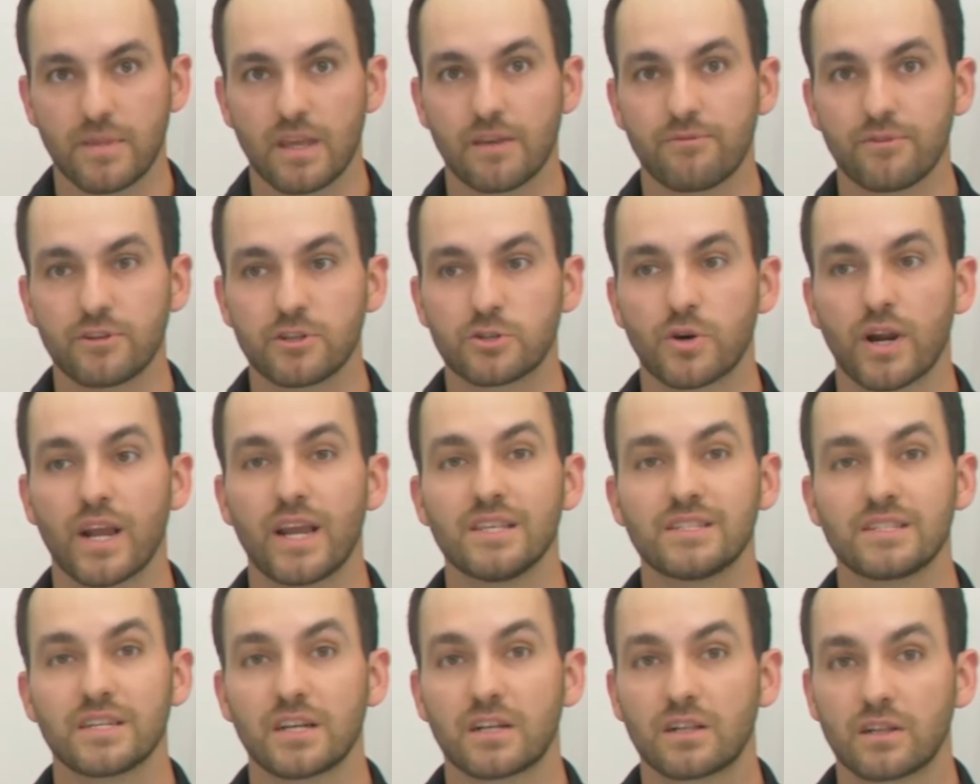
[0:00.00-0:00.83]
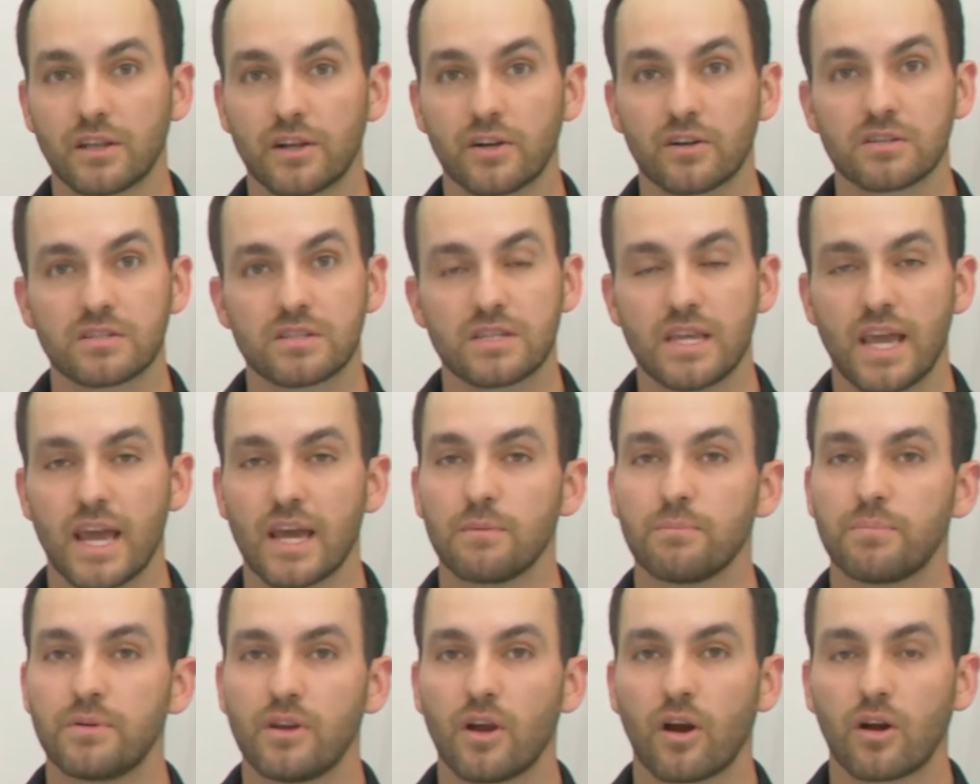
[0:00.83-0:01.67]
If it drains and clears the
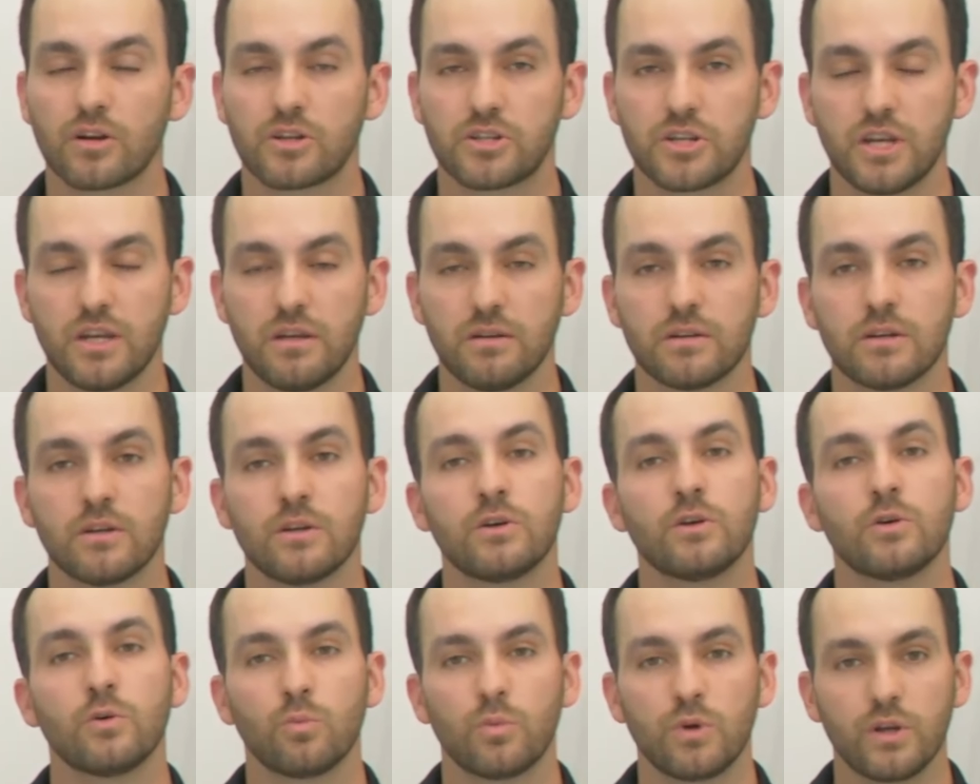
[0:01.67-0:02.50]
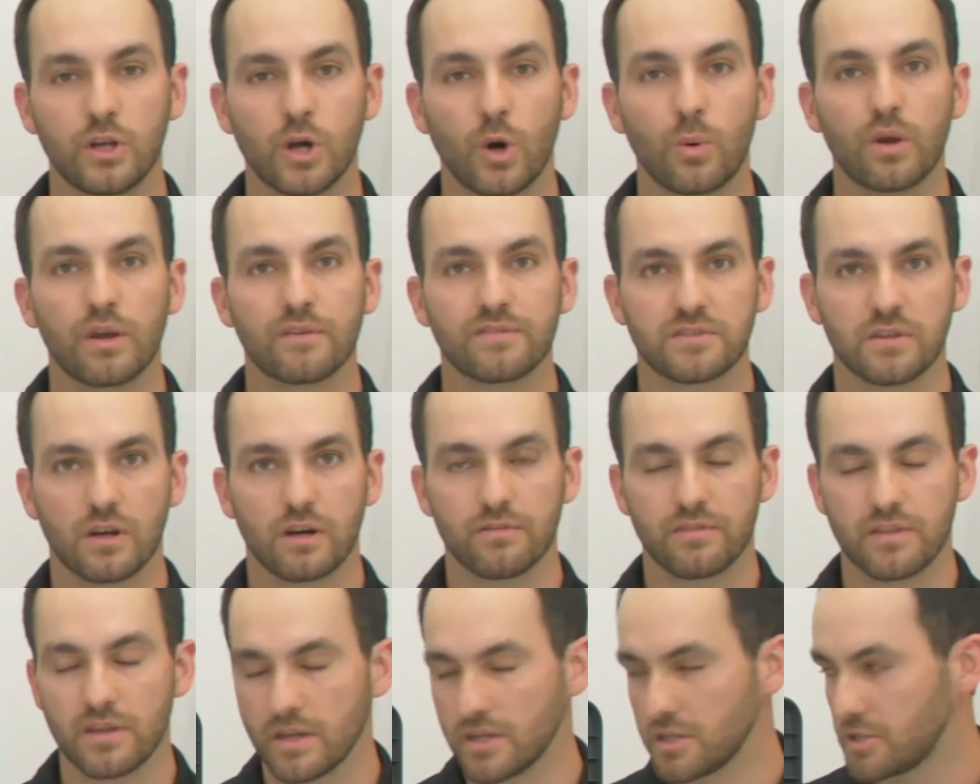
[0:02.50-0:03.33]
NPRG, we know we have
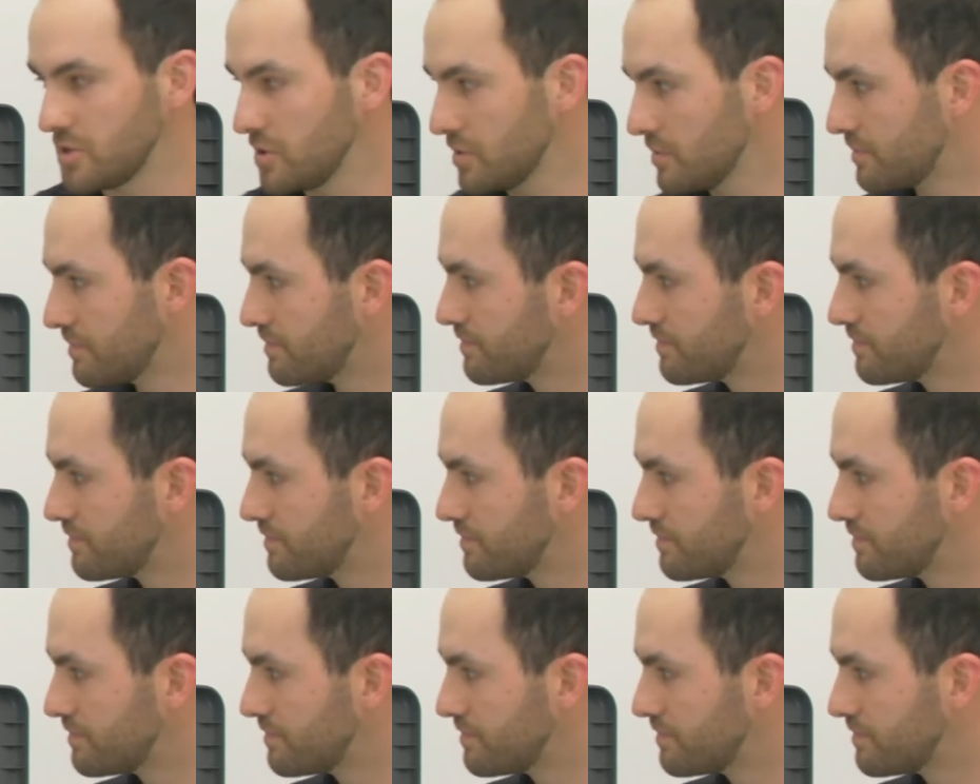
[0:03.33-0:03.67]
solved the issue.